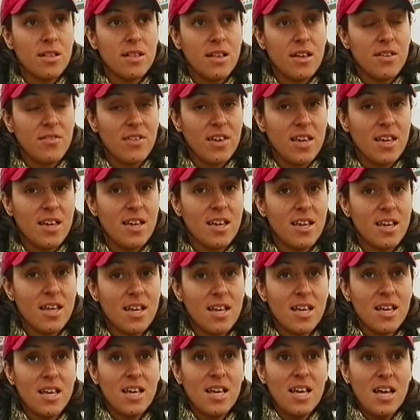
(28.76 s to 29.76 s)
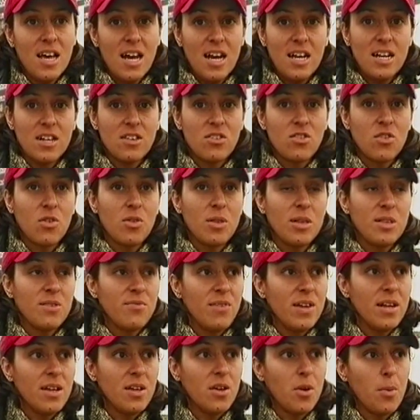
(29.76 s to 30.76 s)
on the TV and I saw
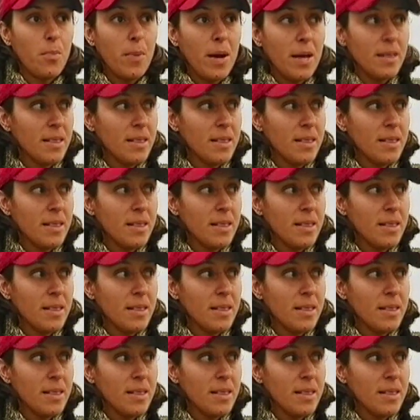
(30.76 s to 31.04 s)
this video,